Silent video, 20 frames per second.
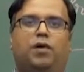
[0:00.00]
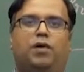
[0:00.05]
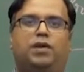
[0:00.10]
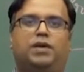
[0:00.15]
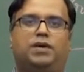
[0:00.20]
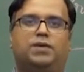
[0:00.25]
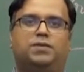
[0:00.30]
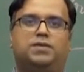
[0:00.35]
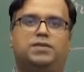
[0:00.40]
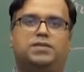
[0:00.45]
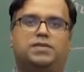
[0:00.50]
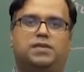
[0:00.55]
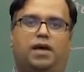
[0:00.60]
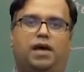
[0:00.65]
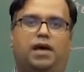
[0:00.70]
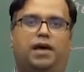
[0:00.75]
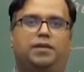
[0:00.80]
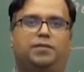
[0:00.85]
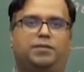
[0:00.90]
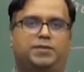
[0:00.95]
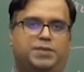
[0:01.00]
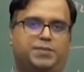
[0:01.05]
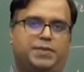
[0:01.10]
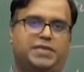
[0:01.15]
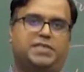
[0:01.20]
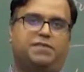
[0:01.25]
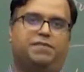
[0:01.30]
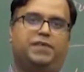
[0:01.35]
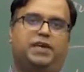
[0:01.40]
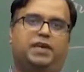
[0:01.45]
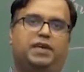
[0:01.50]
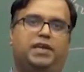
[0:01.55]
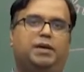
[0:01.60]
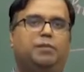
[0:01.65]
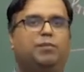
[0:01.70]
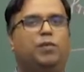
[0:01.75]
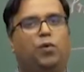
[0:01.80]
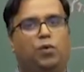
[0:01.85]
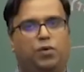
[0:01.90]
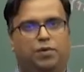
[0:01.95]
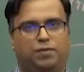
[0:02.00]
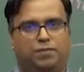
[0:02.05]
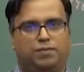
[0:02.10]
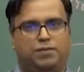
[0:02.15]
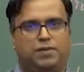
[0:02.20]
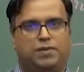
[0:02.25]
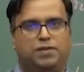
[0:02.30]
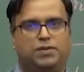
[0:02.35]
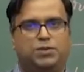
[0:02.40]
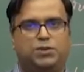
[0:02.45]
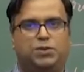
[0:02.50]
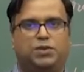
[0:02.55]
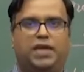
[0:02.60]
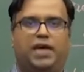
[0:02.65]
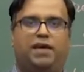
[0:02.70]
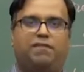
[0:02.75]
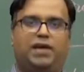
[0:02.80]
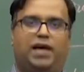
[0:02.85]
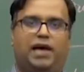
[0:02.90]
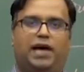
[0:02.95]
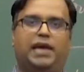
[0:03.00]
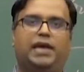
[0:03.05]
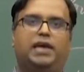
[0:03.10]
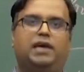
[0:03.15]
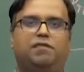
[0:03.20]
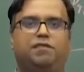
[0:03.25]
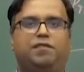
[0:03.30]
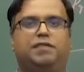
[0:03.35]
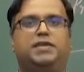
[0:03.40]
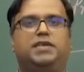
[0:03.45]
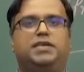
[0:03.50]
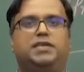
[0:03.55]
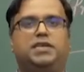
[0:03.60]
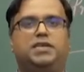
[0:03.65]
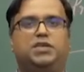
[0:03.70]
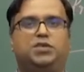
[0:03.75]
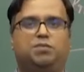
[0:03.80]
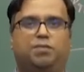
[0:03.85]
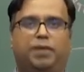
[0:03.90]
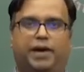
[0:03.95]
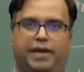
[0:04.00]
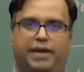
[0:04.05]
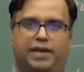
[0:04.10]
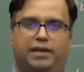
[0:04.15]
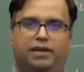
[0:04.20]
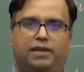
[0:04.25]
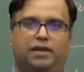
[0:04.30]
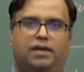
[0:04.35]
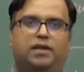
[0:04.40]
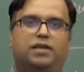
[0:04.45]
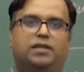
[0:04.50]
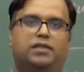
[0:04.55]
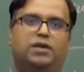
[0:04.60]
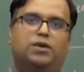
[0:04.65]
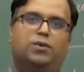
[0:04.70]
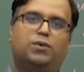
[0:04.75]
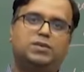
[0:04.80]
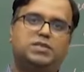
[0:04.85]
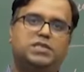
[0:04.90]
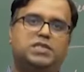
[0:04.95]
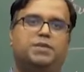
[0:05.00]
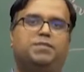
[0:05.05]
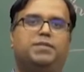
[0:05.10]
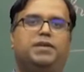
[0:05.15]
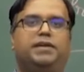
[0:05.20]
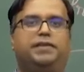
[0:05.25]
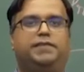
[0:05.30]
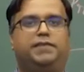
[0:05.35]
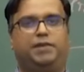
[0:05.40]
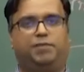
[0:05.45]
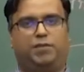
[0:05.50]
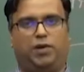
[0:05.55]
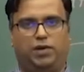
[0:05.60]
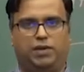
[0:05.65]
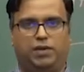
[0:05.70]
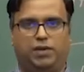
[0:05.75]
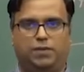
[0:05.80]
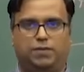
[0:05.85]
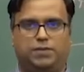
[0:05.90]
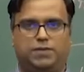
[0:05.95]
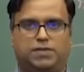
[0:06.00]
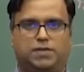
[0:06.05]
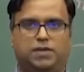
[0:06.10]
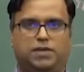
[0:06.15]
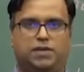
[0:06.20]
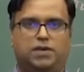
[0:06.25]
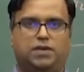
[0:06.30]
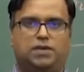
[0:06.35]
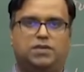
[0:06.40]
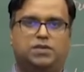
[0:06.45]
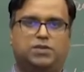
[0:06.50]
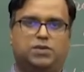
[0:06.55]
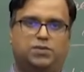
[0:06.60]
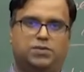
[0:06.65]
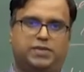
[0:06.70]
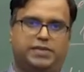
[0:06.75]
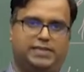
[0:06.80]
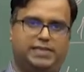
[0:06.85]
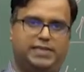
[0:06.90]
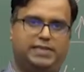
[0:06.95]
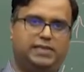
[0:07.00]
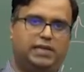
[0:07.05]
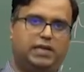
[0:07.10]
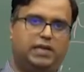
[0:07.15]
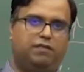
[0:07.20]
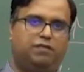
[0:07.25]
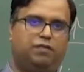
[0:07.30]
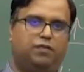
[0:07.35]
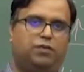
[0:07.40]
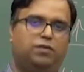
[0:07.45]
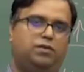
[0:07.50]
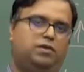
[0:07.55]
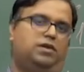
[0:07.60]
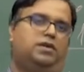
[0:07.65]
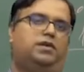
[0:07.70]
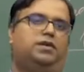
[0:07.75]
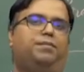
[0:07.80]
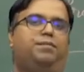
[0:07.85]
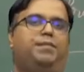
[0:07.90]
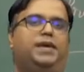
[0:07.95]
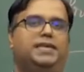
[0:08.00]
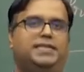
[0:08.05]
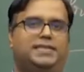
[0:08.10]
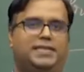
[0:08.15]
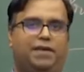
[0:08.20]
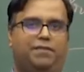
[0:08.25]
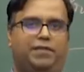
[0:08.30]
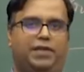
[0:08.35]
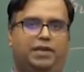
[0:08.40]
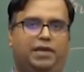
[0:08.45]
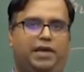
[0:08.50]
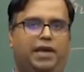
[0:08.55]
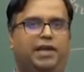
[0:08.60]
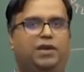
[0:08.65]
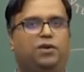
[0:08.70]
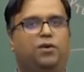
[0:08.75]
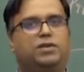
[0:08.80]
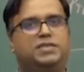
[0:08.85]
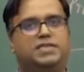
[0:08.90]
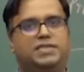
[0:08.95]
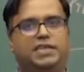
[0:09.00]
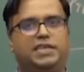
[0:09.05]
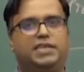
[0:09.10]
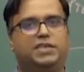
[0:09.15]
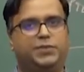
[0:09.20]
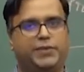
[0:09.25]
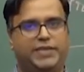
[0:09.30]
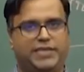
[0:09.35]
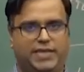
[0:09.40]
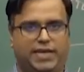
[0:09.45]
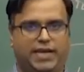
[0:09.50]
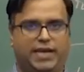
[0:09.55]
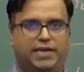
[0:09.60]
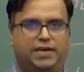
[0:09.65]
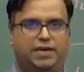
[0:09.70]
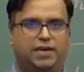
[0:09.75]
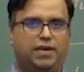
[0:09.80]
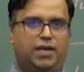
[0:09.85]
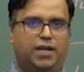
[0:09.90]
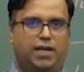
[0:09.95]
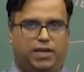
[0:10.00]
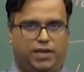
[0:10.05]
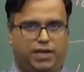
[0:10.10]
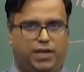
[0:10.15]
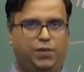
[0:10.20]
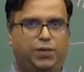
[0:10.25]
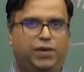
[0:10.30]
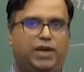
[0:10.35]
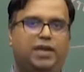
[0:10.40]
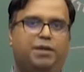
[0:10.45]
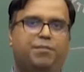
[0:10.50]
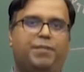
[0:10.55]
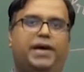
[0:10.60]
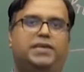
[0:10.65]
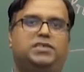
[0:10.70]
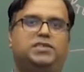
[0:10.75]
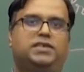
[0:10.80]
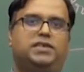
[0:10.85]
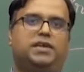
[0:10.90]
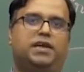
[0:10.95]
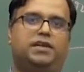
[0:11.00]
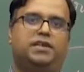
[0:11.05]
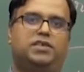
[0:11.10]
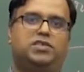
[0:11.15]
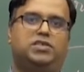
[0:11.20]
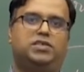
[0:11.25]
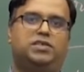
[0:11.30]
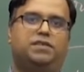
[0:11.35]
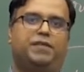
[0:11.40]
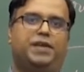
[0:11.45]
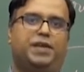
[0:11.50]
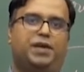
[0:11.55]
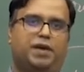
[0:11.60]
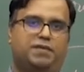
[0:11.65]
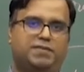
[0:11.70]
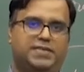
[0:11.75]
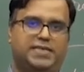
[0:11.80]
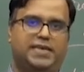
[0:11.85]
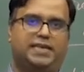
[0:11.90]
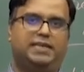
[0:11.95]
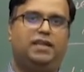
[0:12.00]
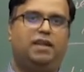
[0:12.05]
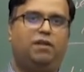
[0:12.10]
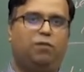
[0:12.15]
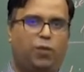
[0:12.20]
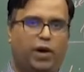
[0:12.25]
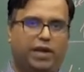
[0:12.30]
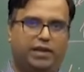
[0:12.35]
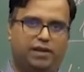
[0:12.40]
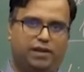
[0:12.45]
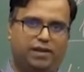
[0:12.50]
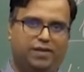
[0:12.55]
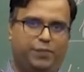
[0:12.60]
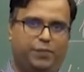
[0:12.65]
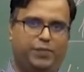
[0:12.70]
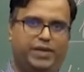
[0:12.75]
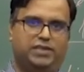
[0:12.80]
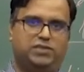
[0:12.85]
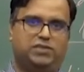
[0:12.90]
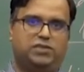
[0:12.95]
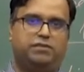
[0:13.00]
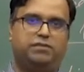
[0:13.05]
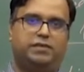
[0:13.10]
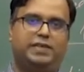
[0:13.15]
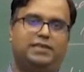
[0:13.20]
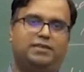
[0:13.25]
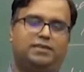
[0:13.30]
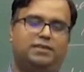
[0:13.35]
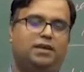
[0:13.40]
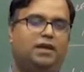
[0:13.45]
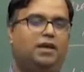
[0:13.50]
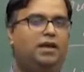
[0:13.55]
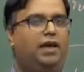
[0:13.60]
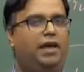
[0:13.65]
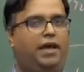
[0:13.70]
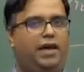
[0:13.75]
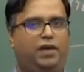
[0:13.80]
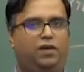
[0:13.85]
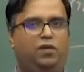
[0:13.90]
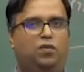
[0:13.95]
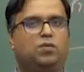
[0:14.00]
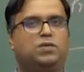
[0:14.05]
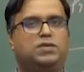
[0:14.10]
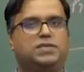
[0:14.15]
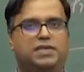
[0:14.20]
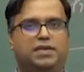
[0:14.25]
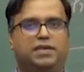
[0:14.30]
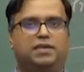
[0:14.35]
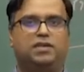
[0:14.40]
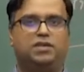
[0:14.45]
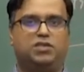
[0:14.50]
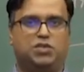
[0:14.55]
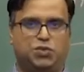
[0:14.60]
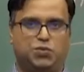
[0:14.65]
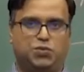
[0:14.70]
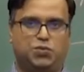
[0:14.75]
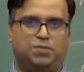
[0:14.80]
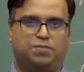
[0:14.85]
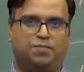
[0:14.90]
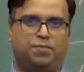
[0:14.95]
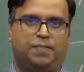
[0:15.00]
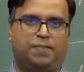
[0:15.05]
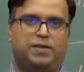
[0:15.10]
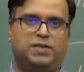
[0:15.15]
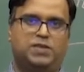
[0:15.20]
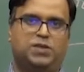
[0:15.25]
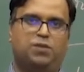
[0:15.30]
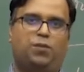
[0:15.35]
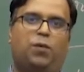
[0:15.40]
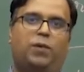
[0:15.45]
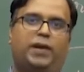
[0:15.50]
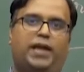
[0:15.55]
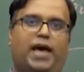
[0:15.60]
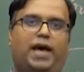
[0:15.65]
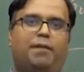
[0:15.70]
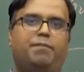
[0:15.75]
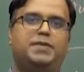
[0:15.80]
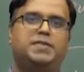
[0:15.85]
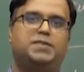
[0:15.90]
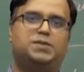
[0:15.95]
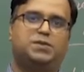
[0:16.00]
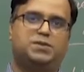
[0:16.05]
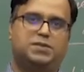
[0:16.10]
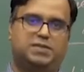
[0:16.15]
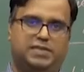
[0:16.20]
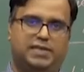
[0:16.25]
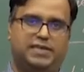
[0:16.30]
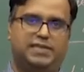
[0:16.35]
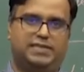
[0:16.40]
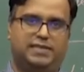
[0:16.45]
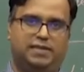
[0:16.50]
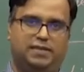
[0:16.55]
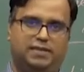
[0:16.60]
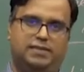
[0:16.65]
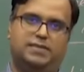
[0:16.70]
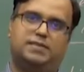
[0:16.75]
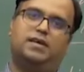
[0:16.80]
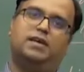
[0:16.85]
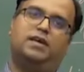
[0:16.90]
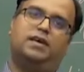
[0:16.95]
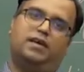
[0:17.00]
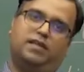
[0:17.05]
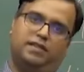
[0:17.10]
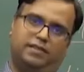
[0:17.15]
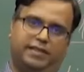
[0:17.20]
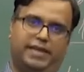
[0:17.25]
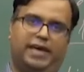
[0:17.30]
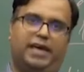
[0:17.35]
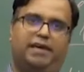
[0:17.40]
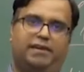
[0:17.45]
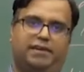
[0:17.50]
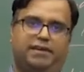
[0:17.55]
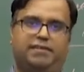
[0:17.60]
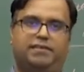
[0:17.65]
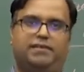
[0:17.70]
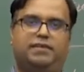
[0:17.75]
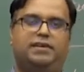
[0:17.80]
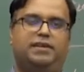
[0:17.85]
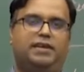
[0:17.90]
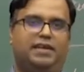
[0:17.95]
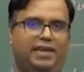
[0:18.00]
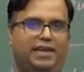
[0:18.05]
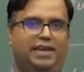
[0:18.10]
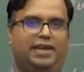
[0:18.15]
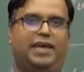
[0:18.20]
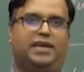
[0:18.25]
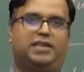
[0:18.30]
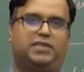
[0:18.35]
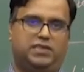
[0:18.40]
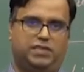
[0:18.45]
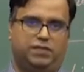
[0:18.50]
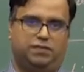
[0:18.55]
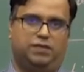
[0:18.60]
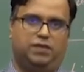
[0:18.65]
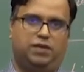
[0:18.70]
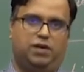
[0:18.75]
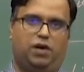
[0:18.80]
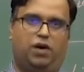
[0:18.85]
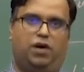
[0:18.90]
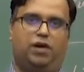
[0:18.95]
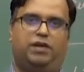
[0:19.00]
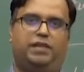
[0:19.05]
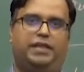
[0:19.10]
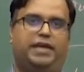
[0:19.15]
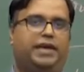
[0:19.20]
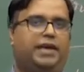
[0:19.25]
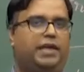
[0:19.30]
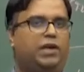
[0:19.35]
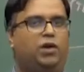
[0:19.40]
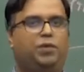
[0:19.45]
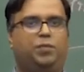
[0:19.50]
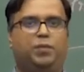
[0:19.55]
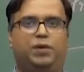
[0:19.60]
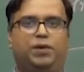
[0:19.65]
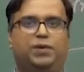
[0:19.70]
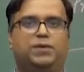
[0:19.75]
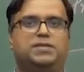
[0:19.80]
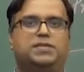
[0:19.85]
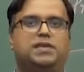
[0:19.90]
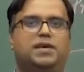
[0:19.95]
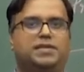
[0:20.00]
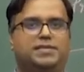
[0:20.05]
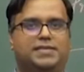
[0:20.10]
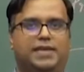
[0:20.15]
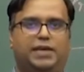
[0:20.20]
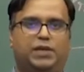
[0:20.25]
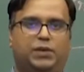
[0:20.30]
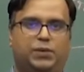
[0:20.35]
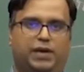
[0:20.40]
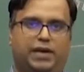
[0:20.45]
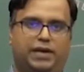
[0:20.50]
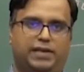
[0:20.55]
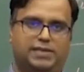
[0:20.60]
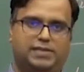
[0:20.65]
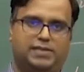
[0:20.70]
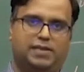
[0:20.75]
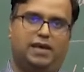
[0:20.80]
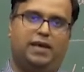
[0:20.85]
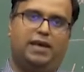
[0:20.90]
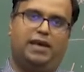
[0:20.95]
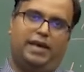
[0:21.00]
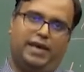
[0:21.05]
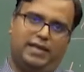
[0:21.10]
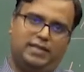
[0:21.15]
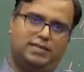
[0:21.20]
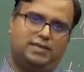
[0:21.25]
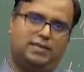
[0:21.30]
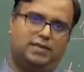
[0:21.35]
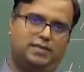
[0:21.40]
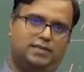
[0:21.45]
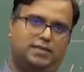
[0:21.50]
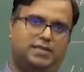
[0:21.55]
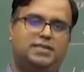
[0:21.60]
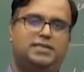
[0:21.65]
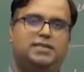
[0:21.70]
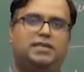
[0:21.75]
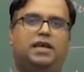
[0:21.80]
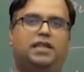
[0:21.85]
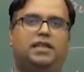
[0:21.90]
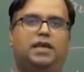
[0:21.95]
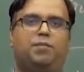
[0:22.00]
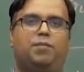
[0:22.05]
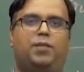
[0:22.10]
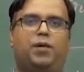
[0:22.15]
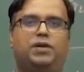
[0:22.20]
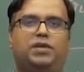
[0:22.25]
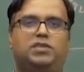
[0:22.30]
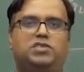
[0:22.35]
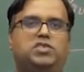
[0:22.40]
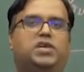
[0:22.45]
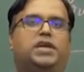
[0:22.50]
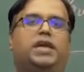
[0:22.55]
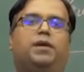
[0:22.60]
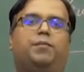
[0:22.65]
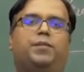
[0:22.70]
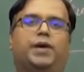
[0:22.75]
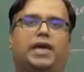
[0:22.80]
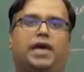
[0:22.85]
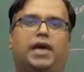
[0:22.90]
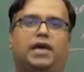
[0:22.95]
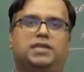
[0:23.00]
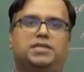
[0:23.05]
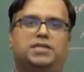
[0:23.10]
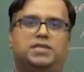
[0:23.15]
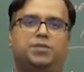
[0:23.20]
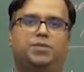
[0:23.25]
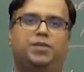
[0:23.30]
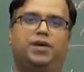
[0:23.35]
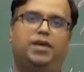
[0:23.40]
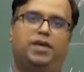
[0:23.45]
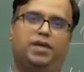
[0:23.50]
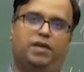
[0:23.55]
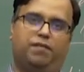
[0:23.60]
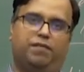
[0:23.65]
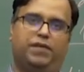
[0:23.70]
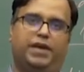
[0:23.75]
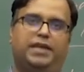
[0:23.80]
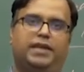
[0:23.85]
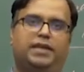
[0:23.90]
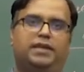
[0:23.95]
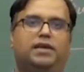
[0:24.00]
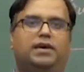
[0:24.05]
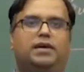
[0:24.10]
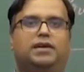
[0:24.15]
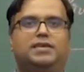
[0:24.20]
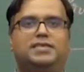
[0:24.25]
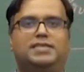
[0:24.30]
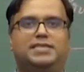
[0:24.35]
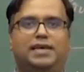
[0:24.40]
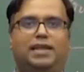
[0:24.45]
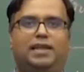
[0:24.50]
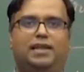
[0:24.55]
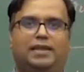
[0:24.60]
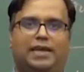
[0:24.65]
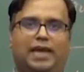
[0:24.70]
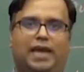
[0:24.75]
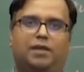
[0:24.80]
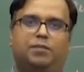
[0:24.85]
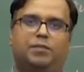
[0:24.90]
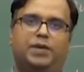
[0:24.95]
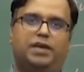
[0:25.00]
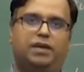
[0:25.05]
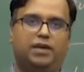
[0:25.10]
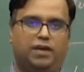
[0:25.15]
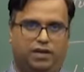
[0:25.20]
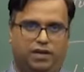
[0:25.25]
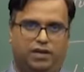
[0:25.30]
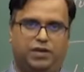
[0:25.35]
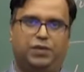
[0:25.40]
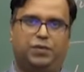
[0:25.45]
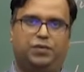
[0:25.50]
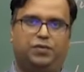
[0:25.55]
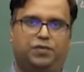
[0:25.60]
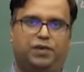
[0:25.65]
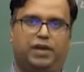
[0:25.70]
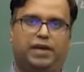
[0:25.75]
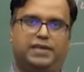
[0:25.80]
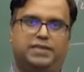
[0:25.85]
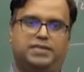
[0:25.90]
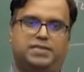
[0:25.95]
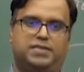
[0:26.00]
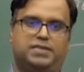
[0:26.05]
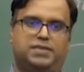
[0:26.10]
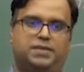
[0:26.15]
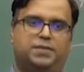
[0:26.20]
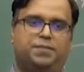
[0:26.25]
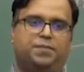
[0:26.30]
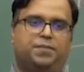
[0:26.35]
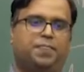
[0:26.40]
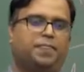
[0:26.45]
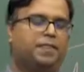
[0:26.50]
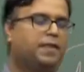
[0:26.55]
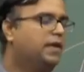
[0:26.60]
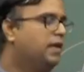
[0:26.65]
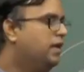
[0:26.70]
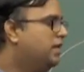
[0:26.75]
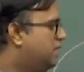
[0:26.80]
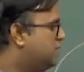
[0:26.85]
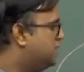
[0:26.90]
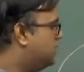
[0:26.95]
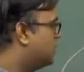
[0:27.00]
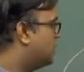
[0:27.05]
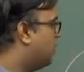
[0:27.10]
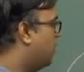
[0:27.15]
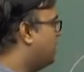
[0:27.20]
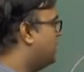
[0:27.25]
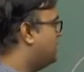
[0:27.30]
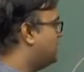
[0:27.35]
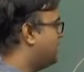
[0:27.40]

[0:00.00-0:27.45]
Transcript: molecules are specifically more. So, they have a higher affinity to bind the co-stimulatory molecules. So, CTLA4, B7 and not CD28. Now, you can imagine a condition where you have signal 1 being generated and no signal 2. So, what happens to those T cells? They are rendered inactive, or they cannot produce cytokines. Hence, this is another important checking mechanism wherein a cell can be neutralized. This is called